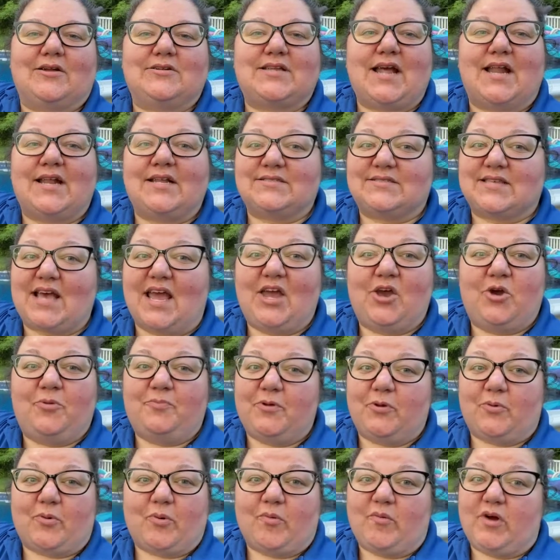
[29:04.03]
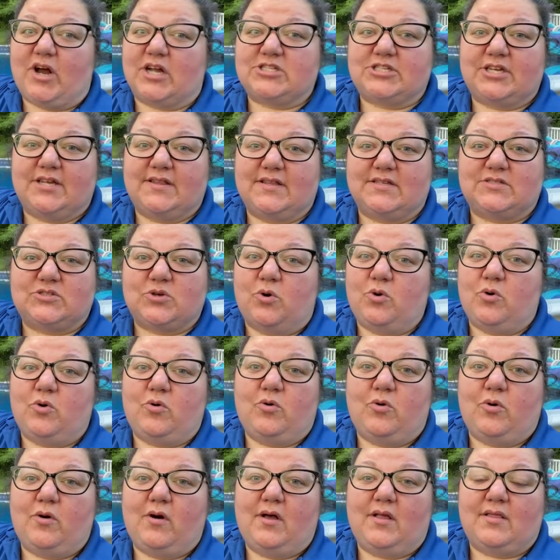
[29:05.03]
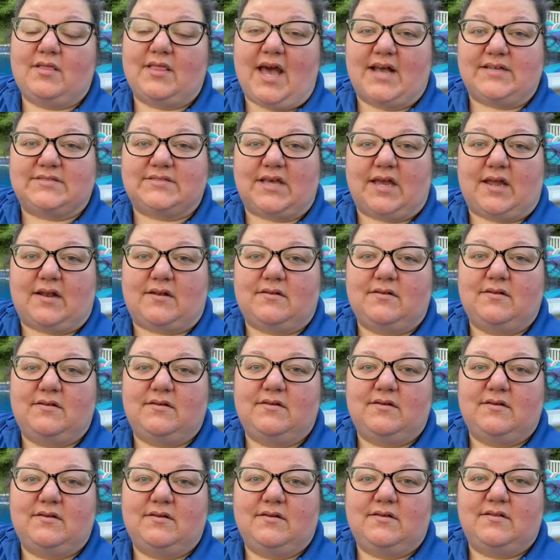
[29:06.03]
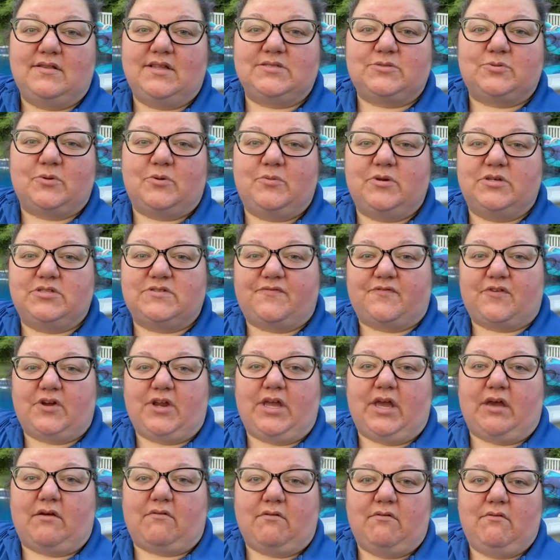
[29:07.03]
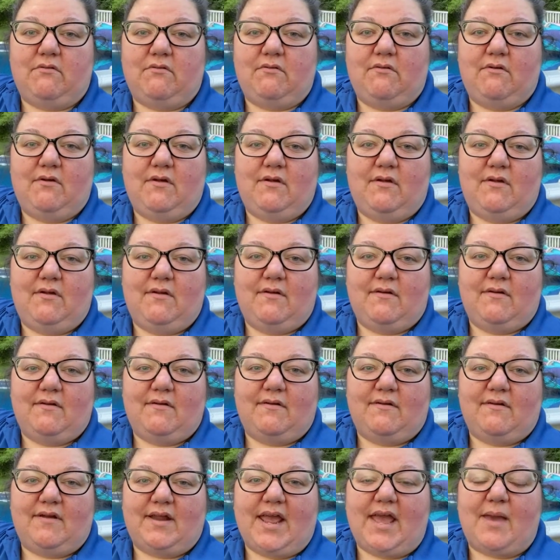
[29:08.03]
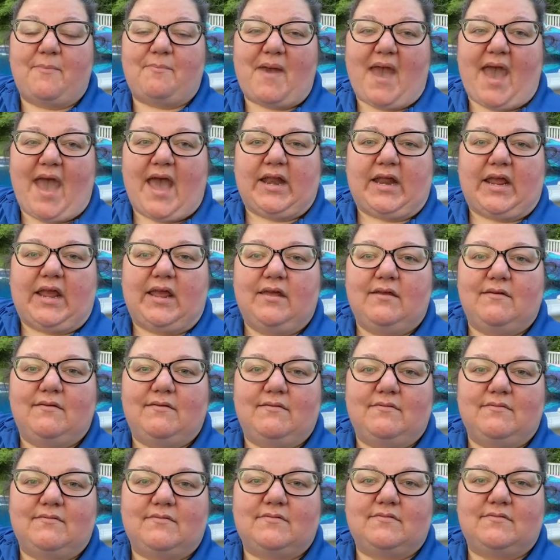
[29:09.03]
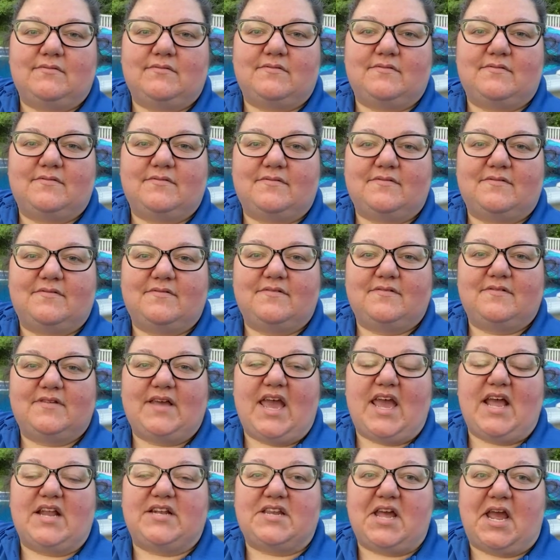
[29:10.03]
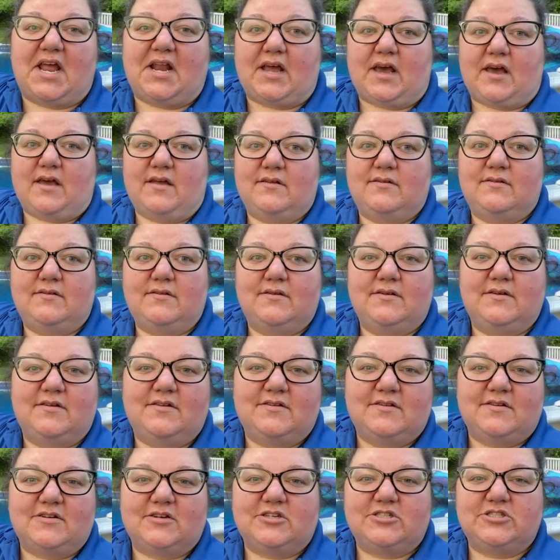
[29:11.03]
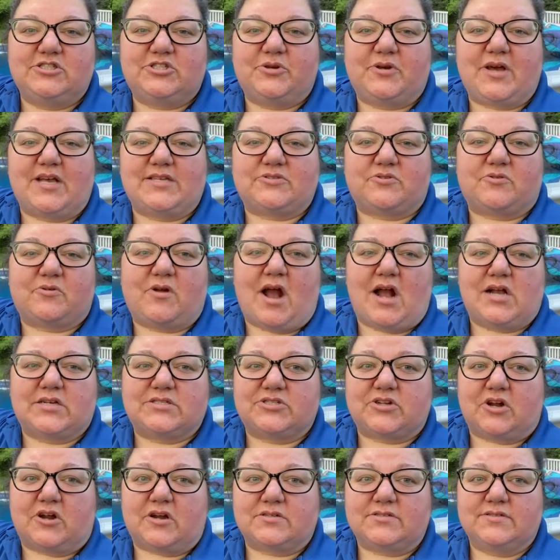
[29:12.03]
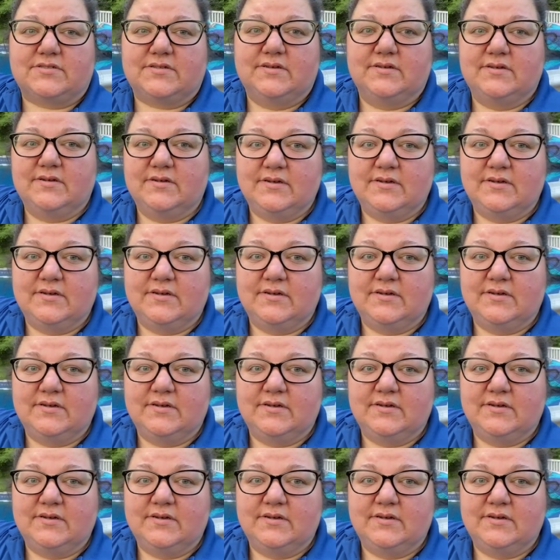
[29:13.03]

Dennis, I hope you were watching this whole lesson. This one was for you. And Patty. And Dana. Because you guys are rock stars.